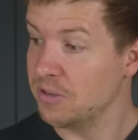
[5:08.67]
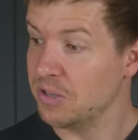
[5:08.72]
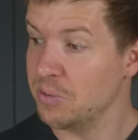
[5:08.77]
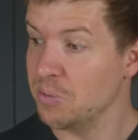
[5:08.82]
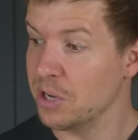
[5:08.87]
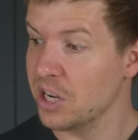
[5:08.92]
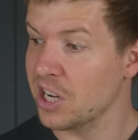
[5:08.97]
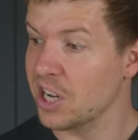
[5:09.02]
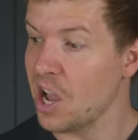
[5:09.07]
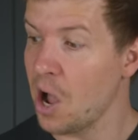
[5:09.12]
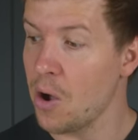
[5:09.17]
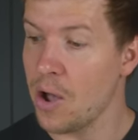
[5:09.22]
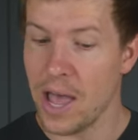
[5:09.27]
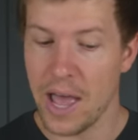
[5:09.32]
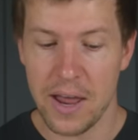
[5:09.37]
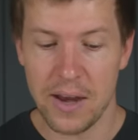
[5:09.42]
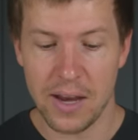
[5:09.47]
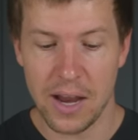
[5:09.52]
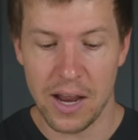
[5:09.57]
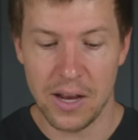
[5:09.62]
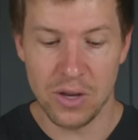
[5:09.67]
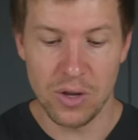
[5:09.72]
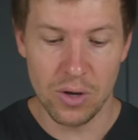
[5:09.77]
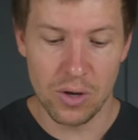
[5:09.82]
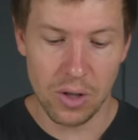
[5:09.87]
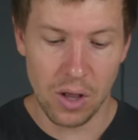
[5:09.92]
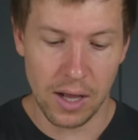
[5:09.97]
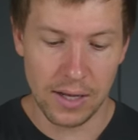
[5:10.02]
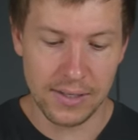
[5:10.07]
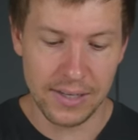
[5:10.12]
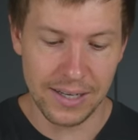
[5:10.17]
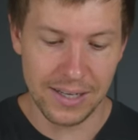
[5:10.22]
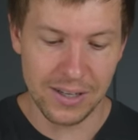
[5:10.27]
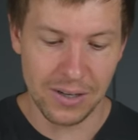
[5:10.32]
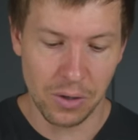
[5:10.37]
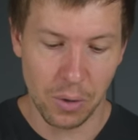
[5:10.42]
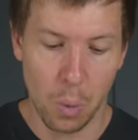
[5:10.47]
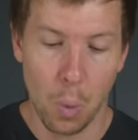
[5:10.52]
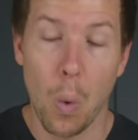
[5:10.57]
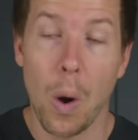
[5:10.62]
So we're gonna go ahead and utilize
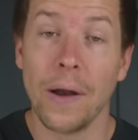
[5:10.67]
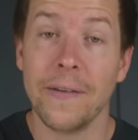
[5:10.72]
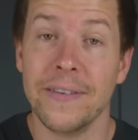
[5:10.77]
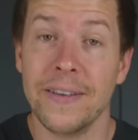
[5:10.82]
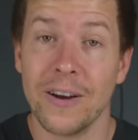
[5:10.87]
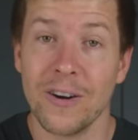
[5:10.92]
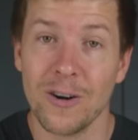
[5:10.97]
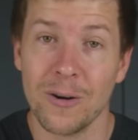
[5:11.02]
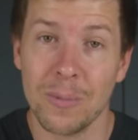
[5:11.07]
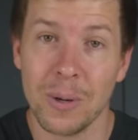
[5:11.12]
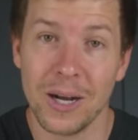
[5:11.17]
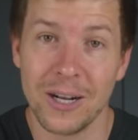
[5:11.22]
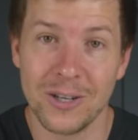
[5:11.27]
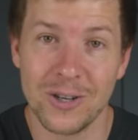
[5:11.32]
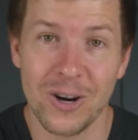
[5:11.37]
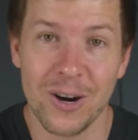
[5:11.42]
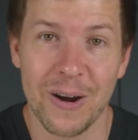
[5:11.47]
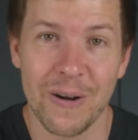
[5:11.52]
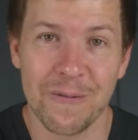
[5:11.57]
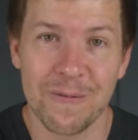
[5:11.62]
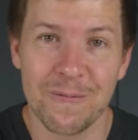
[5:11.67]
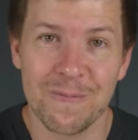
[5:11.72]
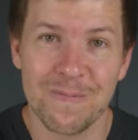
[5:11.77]
this one terabyte drive.